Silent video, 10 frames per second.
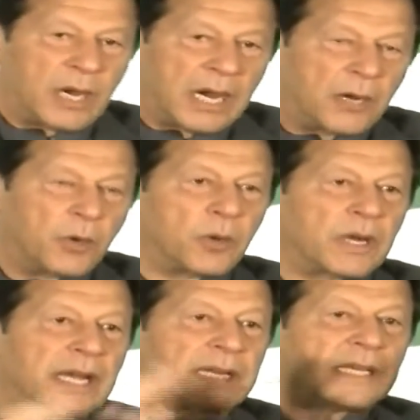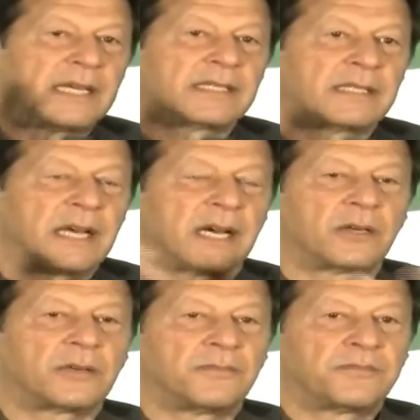Our whole idea
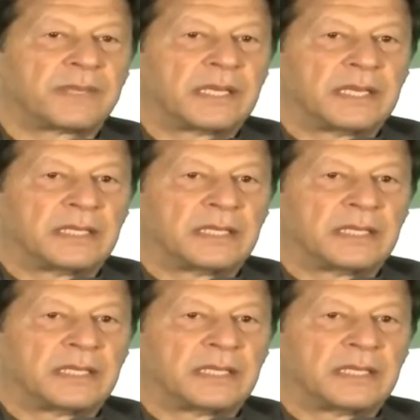is now